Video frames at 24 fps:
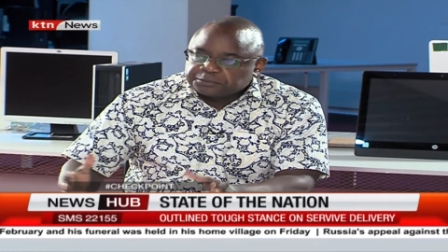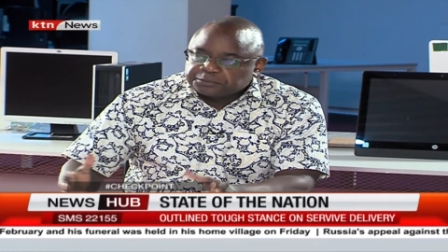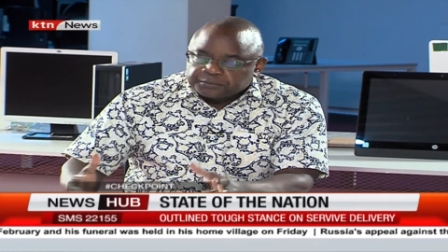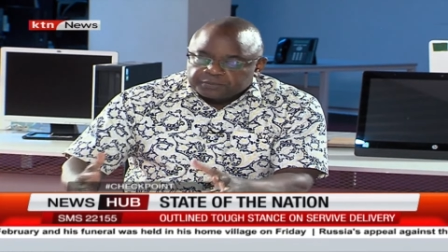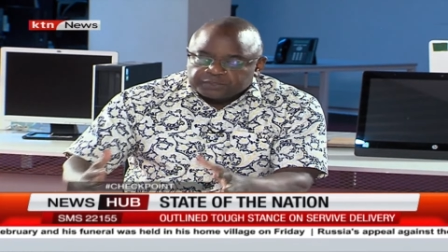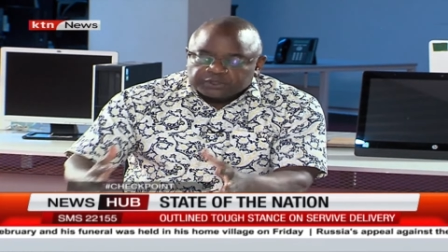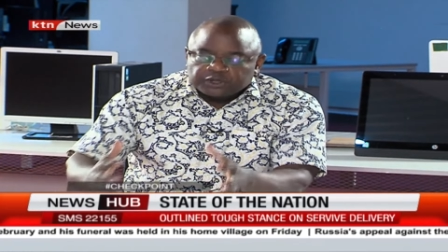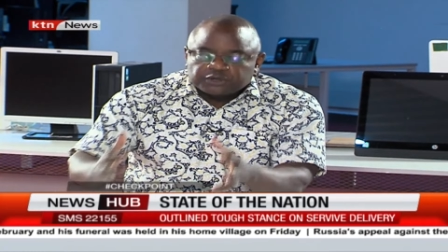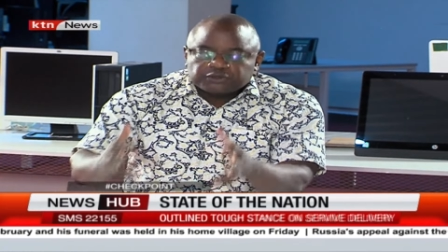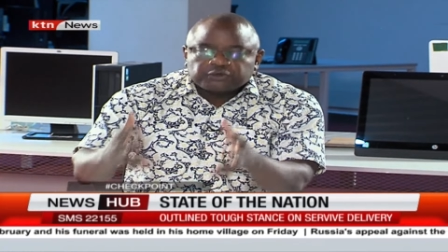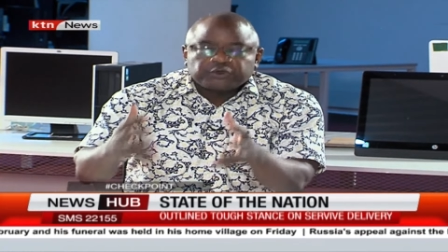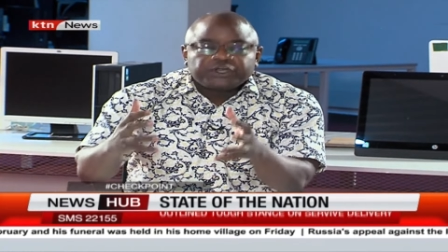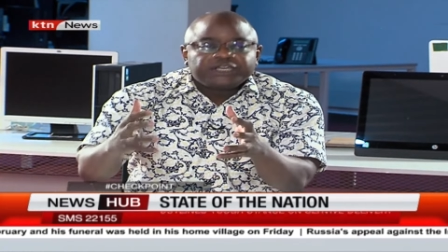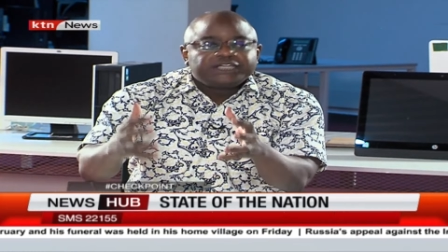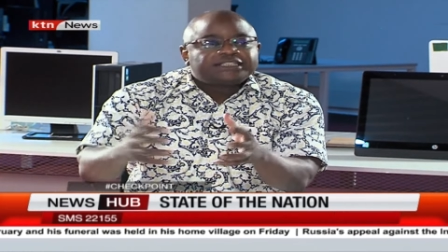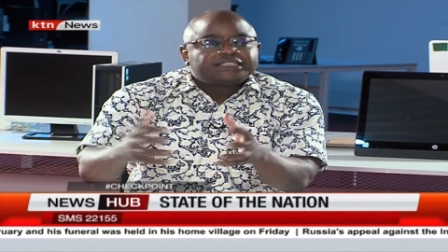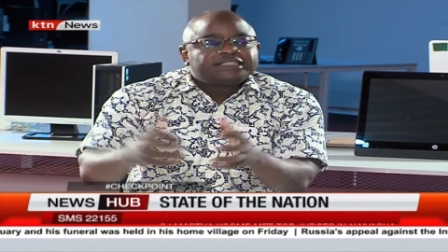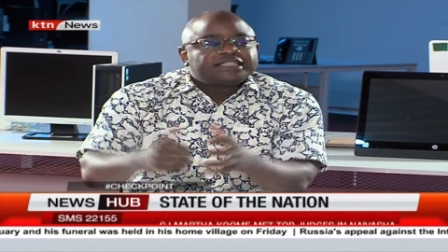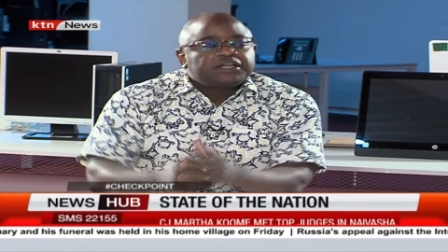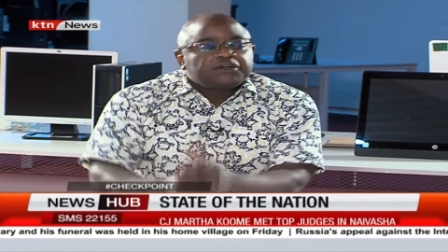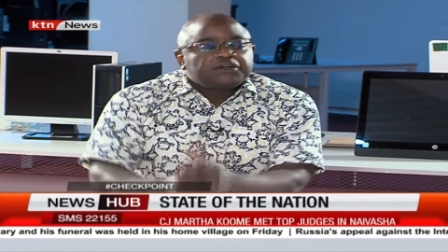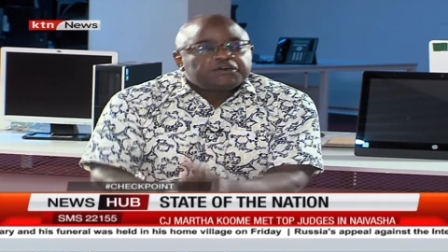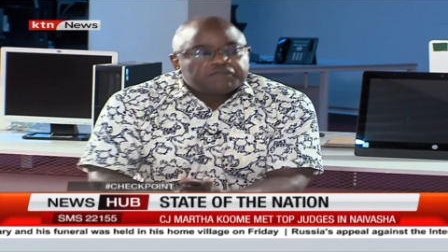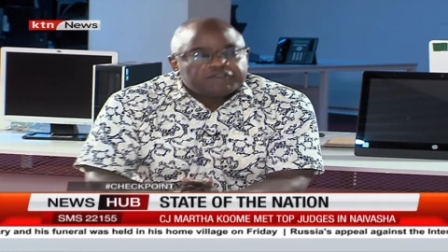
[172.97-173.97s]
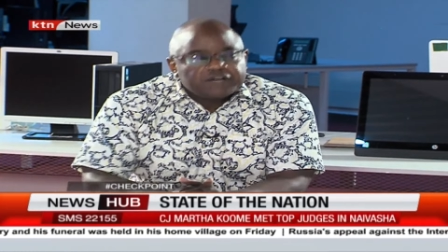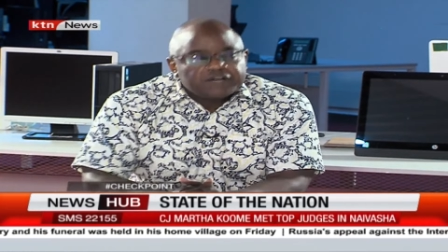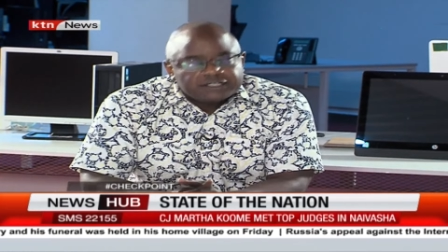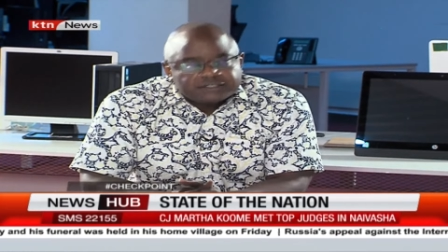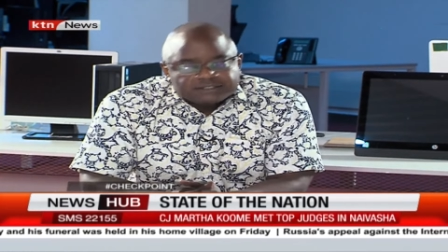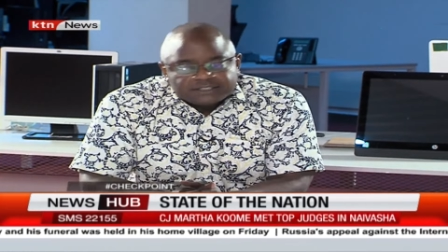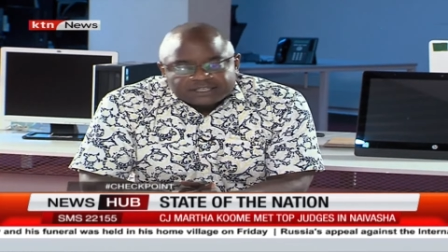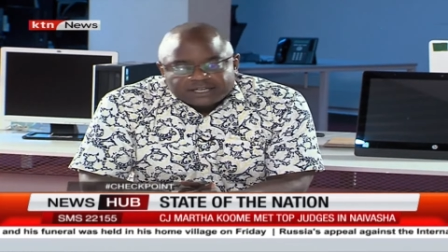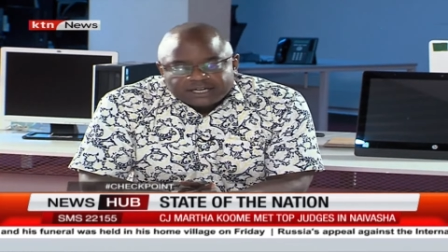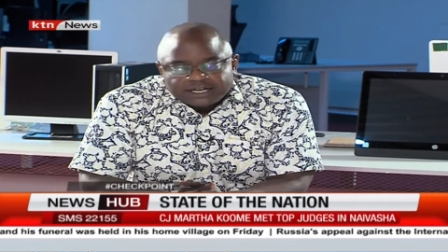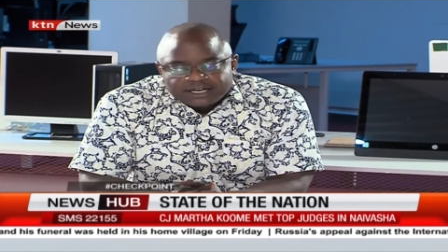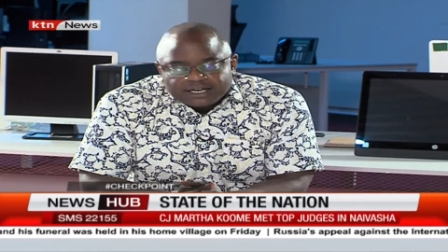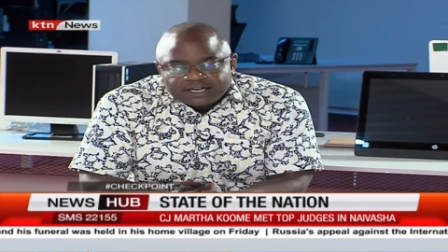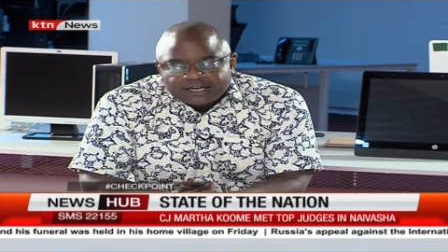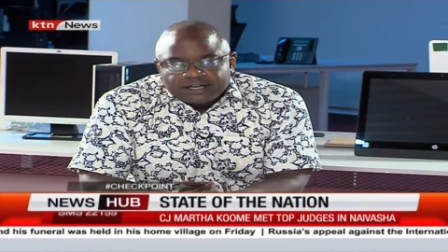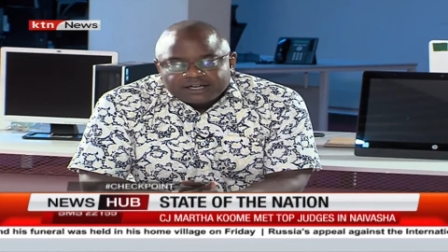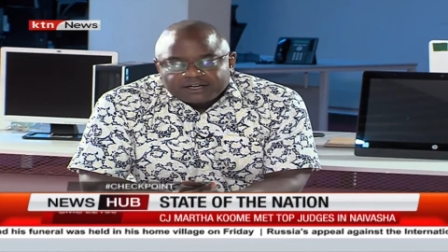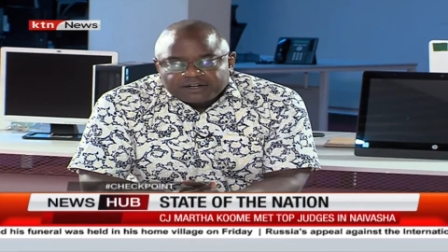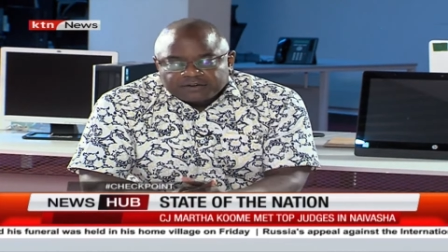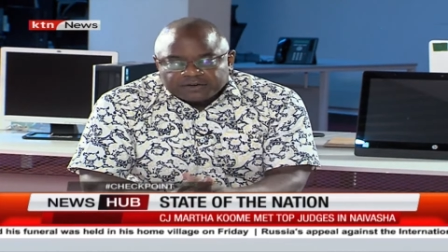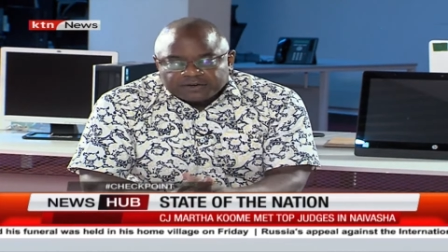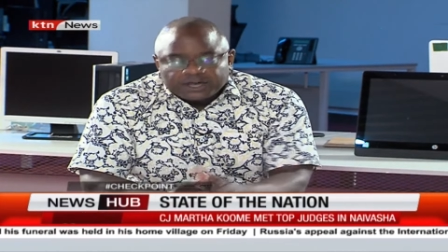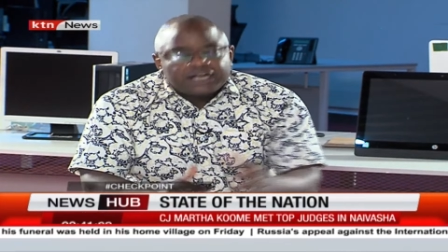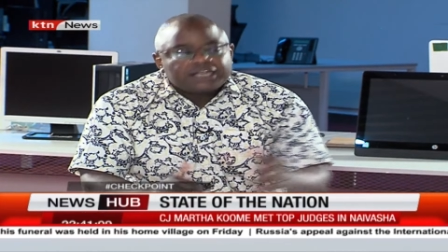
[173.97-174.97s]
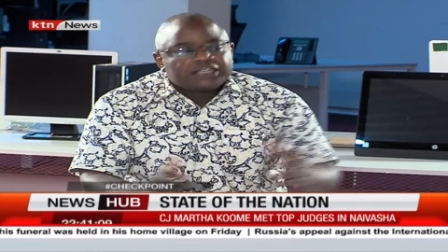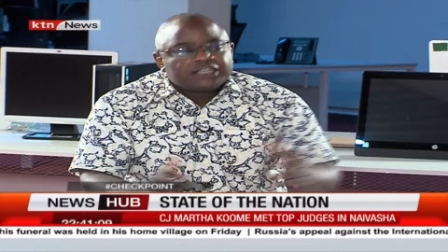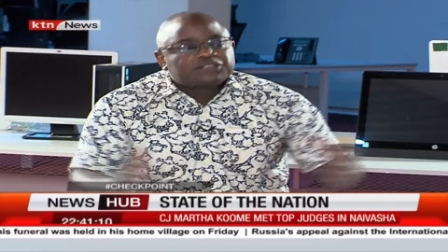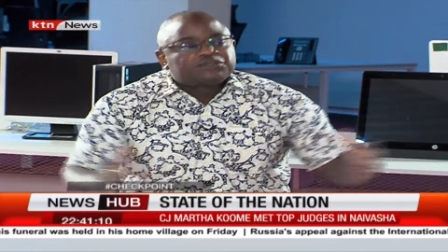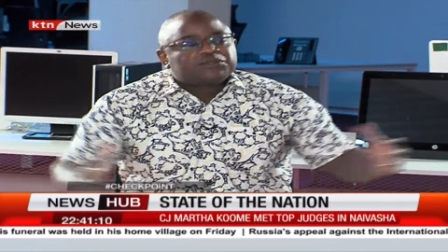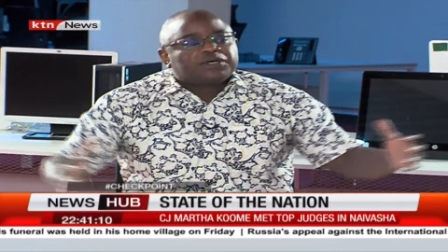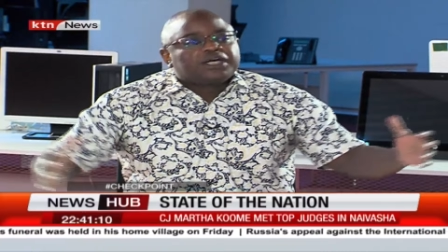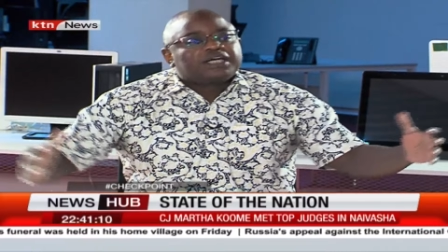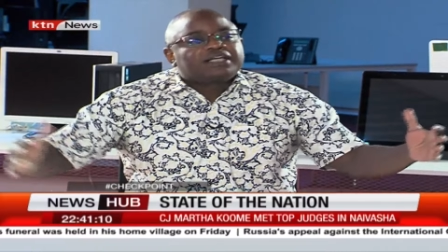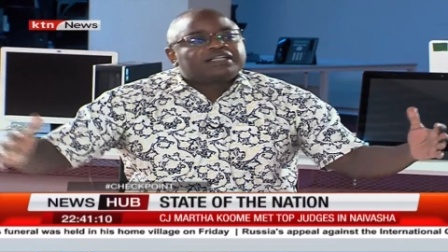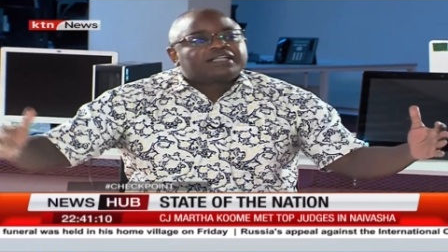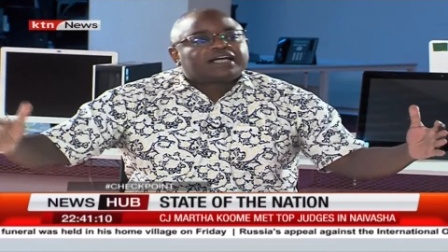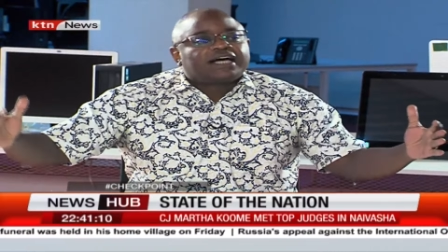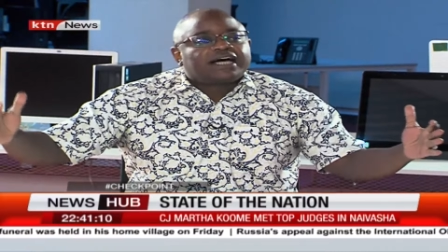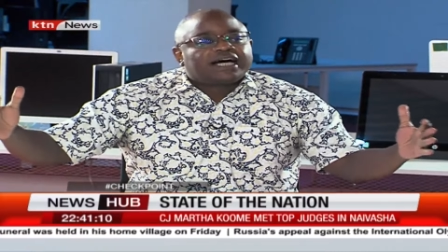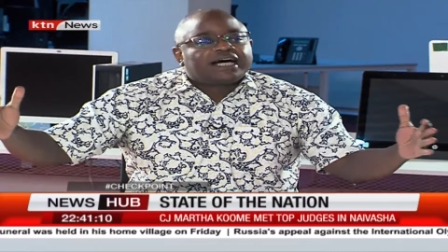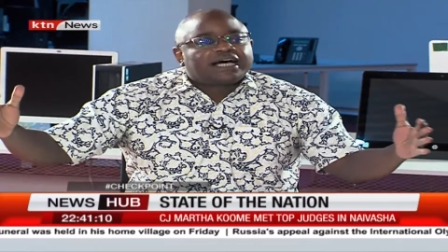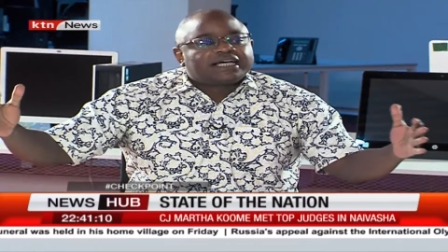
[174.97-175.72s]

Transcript: So instead of us uh, rallying together